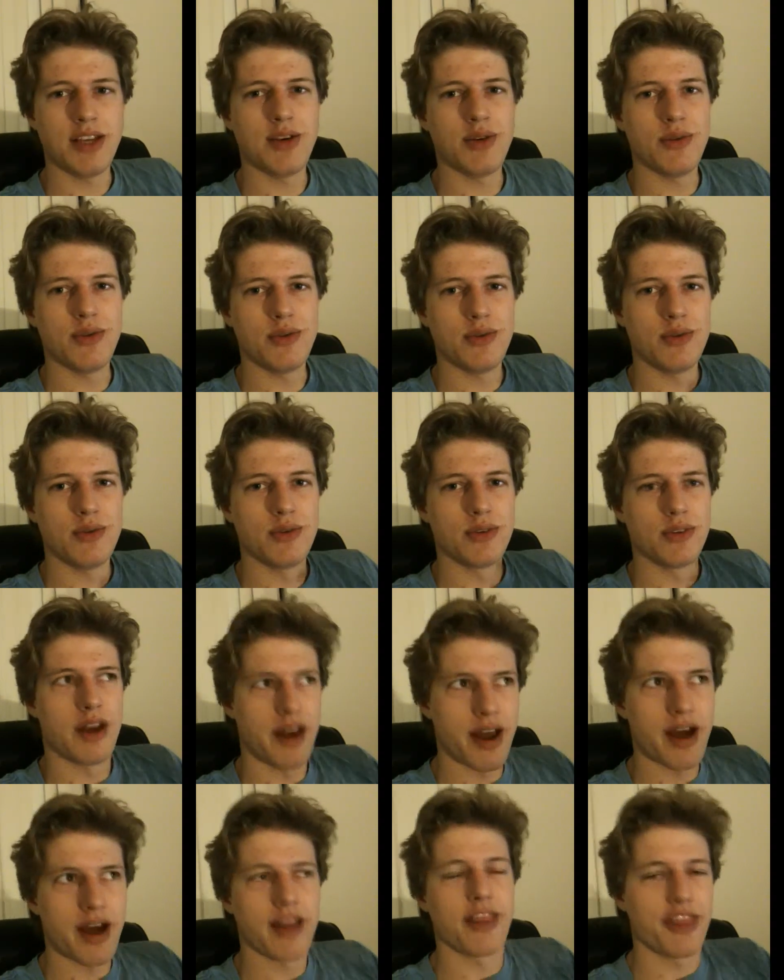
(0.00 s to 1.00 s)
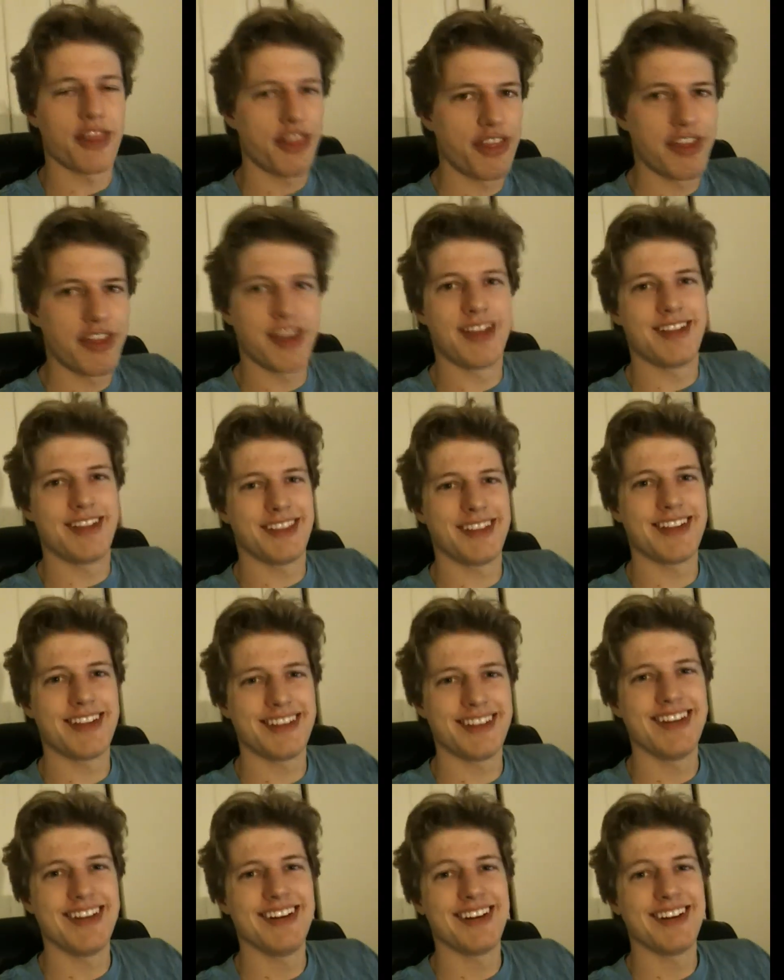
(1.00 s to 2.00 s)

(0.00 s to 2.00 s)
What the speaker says: you not think that